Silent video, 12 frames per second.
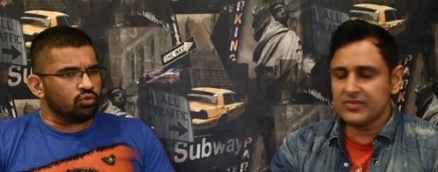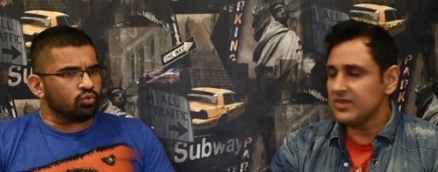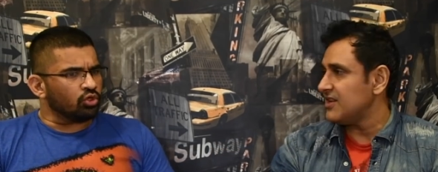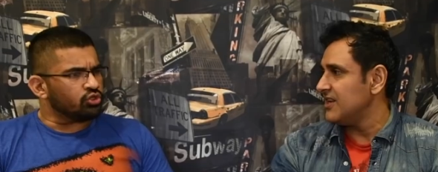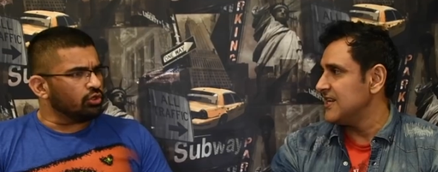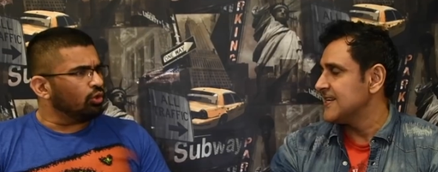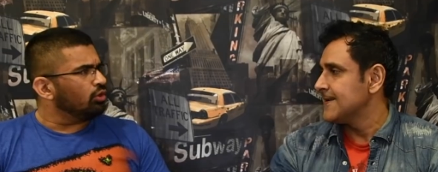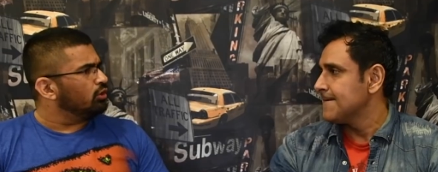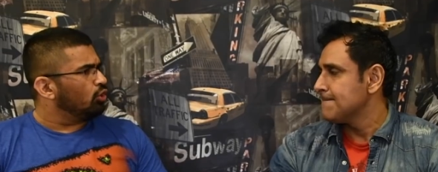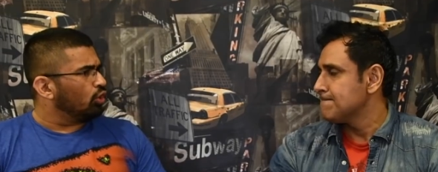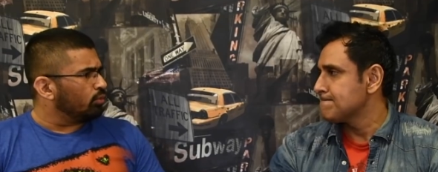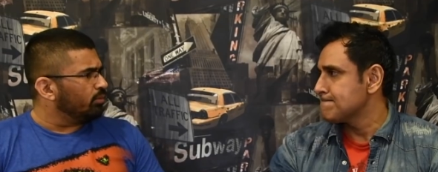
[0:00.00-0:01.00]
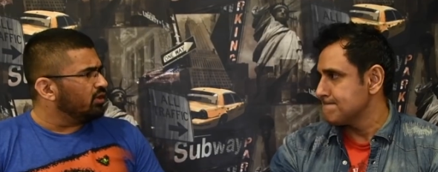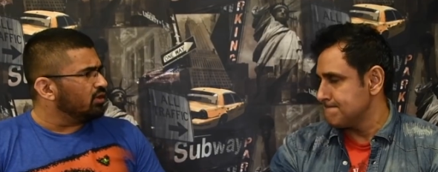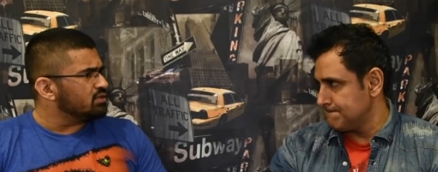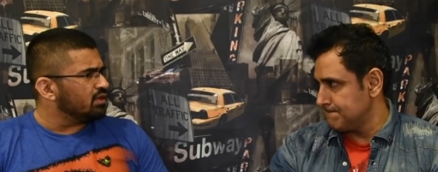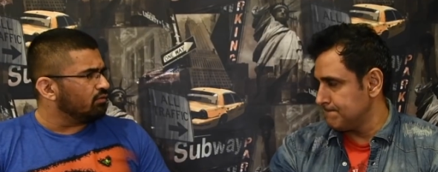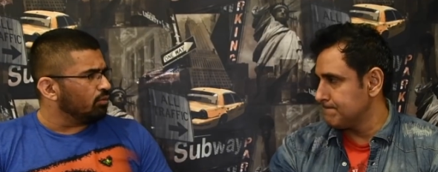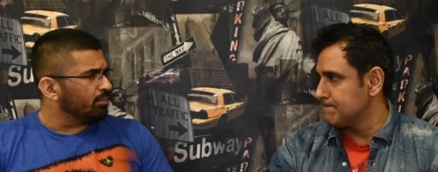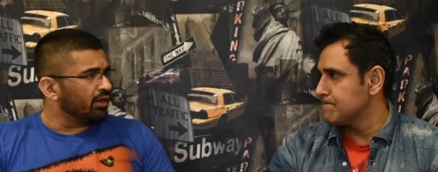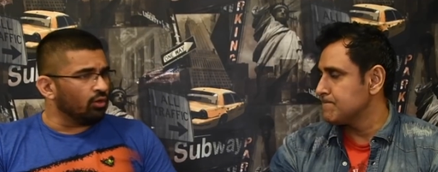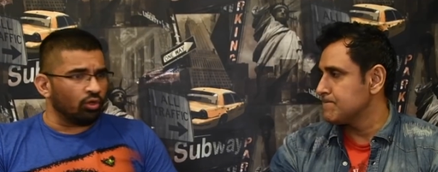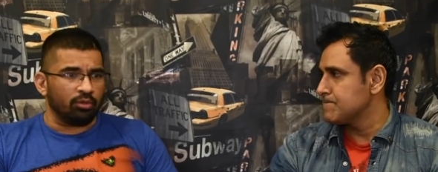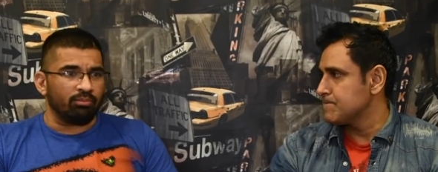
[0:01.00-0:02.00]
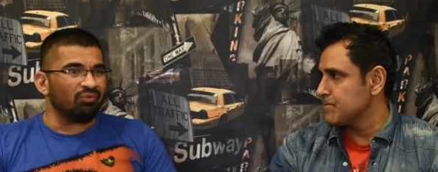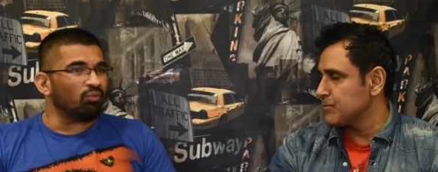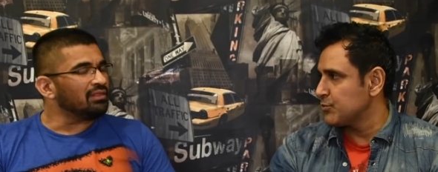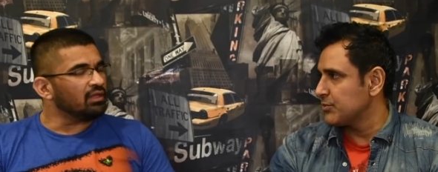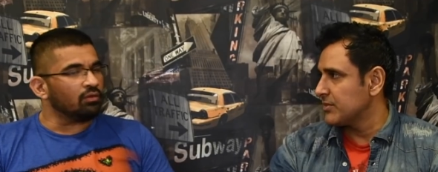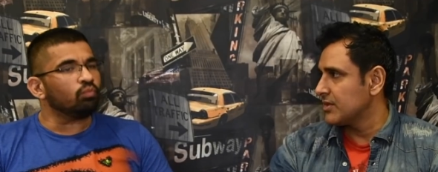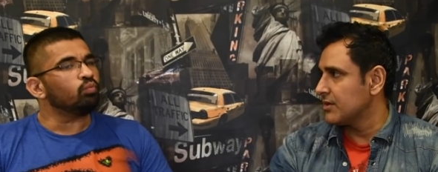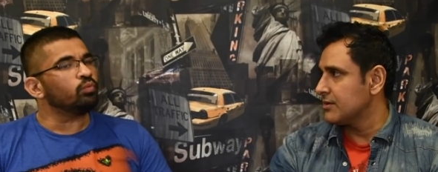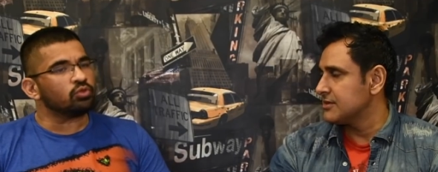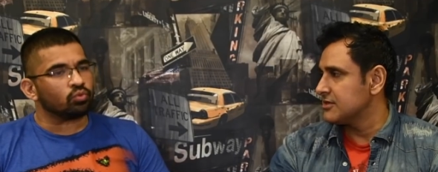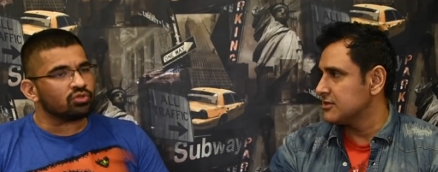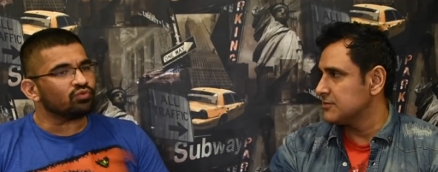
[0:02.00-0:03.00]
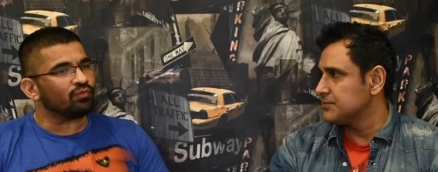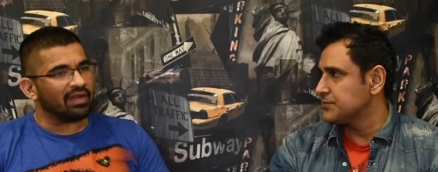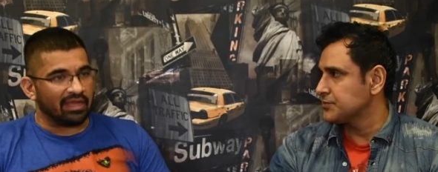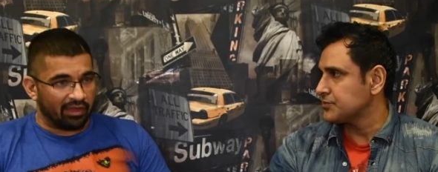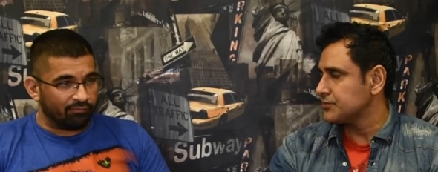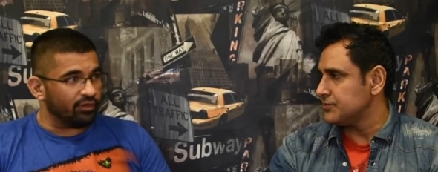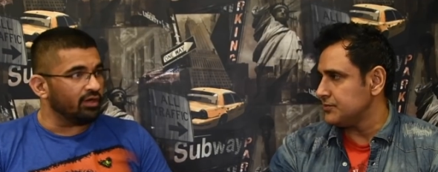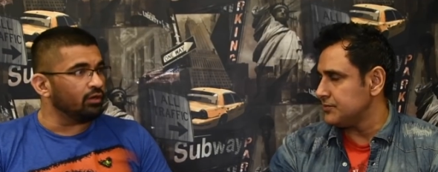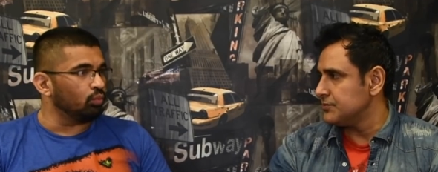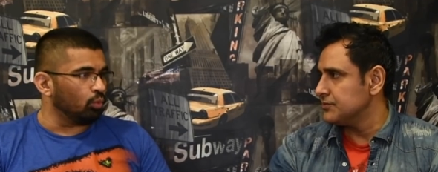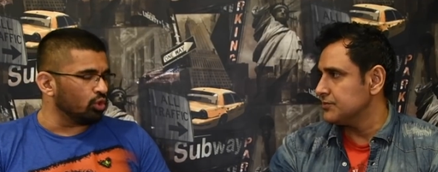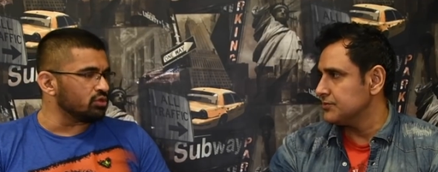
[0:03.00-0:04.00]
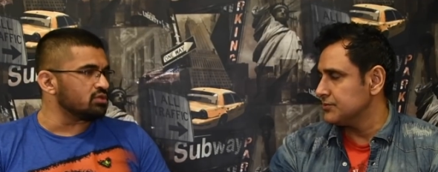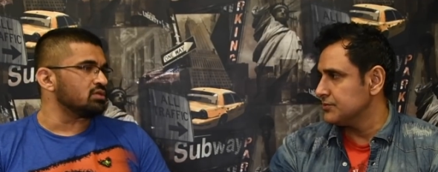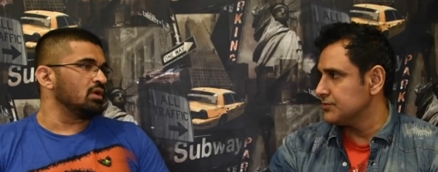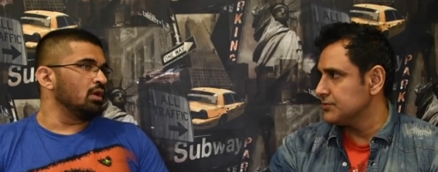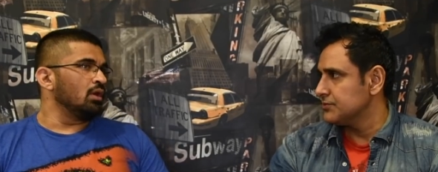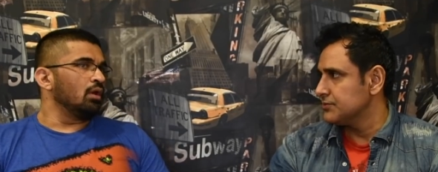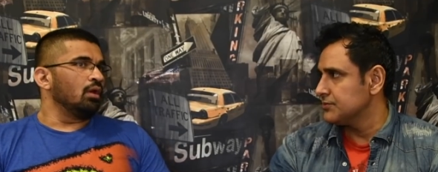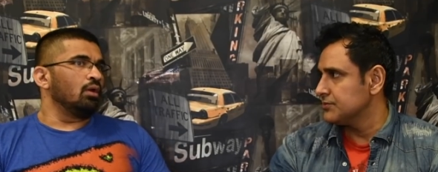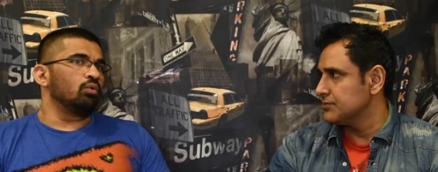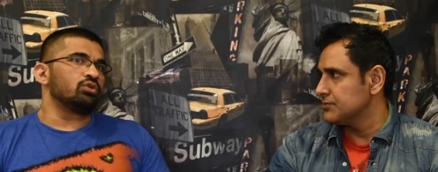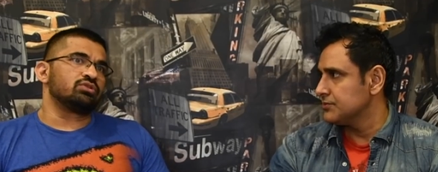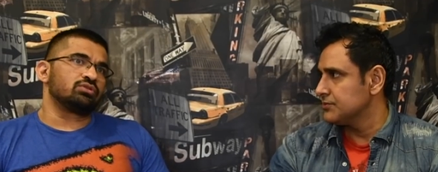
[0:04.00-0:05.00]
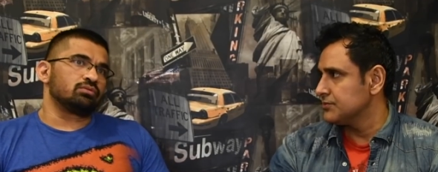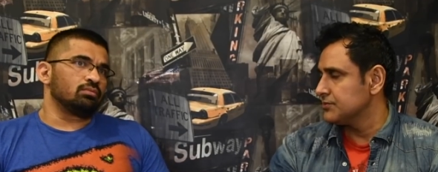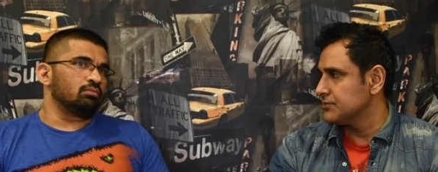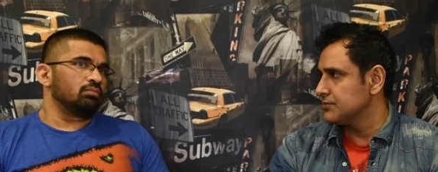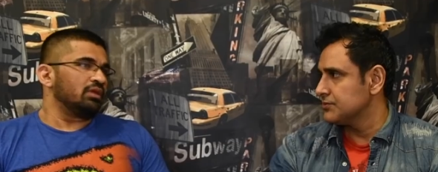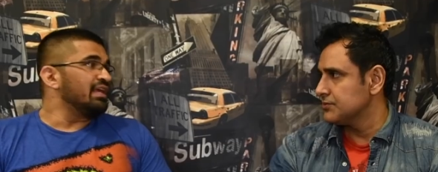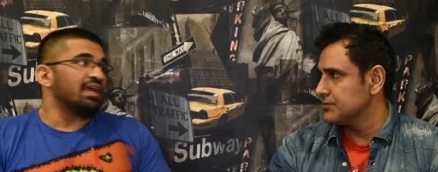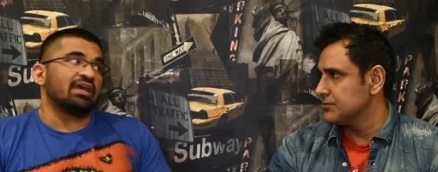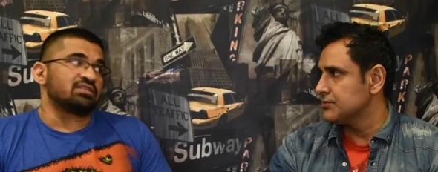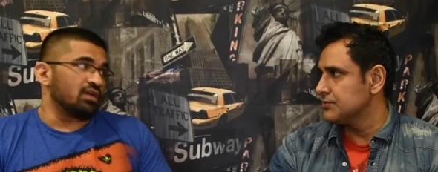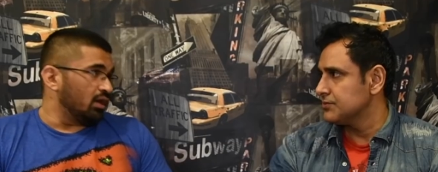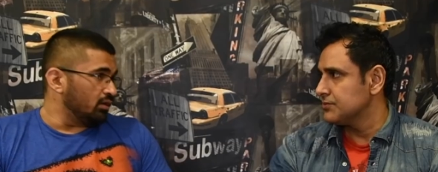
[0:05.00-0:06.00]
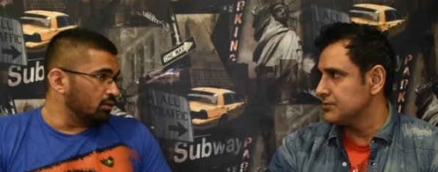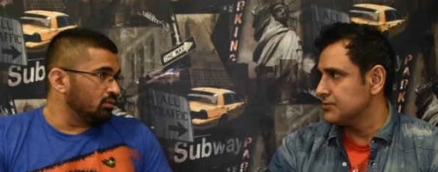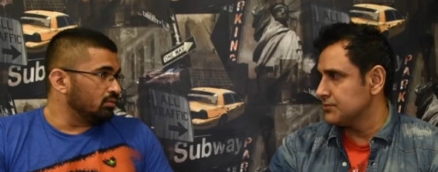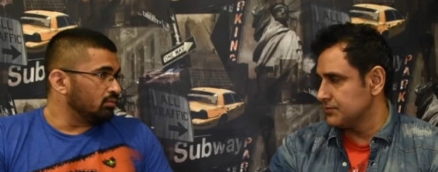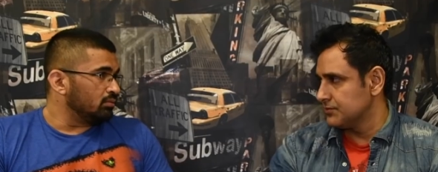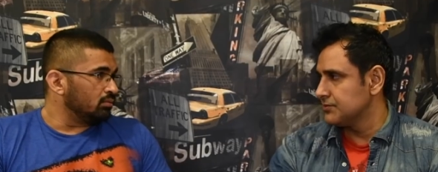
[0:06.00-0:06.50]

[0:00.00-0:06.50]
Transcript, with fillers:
Speaker 1: I was watching all the documentaries that were made on him, and one thing which was very evident was was he has heart.